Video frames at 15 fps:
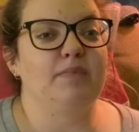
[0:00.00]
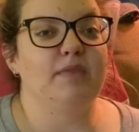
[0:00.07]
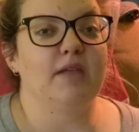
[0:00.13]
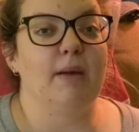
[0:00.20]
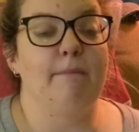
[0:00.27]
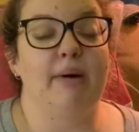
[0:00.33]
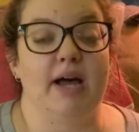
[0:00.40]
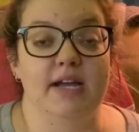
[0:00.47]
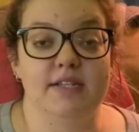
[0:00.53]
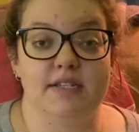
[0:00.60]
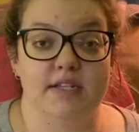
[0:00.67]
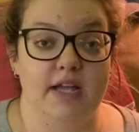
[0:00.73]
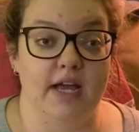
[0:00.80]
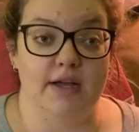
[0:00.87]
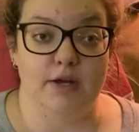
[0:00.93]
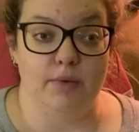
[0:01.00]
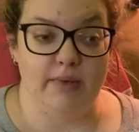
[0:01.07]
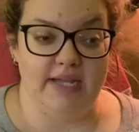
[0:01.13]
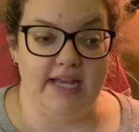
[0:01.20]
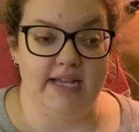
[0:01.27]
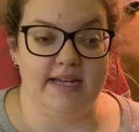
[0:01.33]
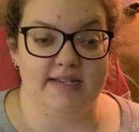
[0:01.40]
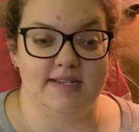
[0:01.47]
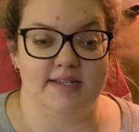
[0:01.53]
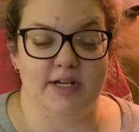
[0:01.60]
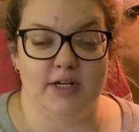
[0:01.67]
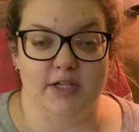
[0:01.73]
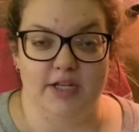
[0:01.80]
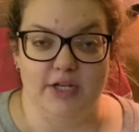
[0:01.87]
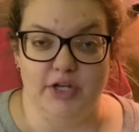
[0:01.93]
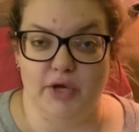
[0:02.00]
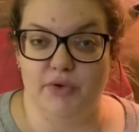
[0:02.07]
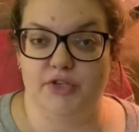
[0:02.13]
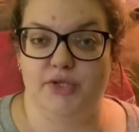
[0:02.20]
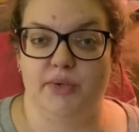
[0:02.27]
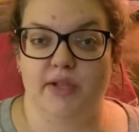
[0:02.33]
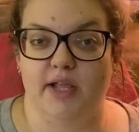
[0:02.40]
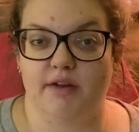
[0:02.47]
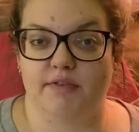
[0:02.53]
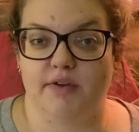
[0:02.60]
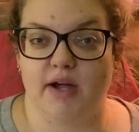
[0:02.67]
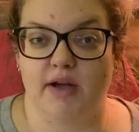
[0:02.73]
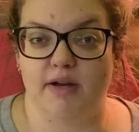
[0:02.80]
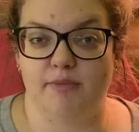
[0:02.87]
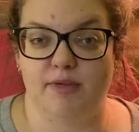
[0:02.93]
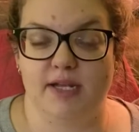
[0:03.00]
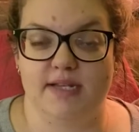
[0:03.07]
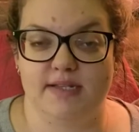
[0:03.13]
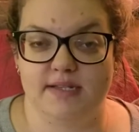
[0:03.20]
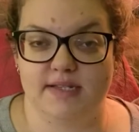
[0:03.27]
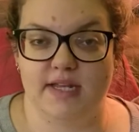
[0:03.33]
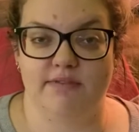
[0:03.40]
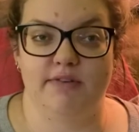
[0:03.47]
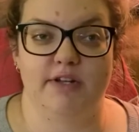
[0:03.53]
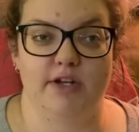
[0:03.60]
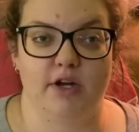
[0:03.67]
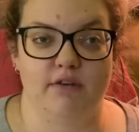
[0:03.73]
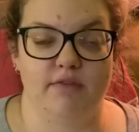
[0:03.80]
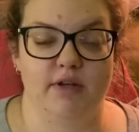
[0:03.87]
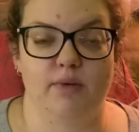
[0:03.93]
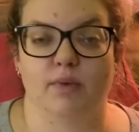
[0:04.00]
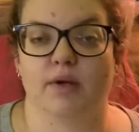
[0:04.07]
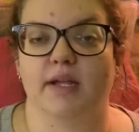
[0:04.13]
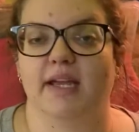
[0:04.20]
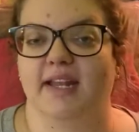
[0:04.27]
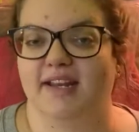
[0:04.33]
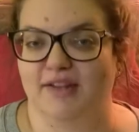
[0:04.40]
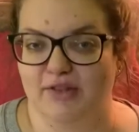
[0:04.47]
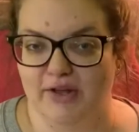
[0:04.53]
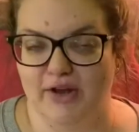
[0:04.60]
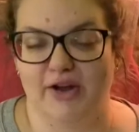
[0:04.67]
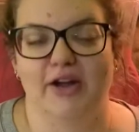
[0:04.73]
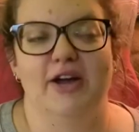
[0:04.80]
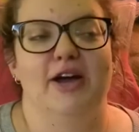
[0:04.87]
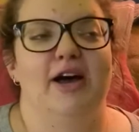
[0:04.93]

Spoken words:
But I know we can't necessarily go to a lot of crowded places given COVID. We're getting there.